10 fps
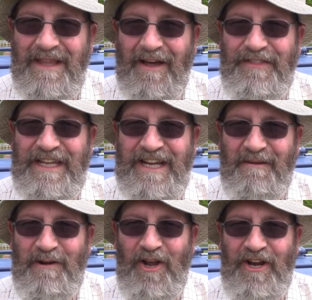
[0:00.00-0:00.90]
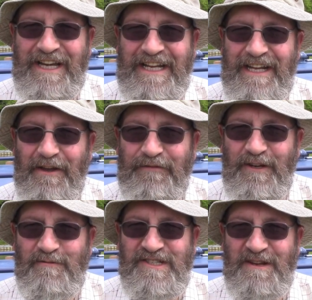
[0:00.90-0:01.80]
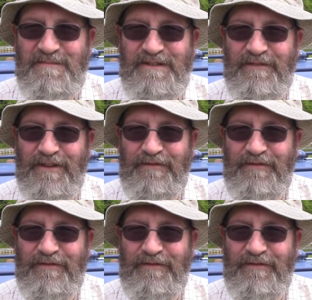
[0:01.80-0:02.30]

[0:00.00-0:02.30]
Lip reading: I think I'm learning a few tips for the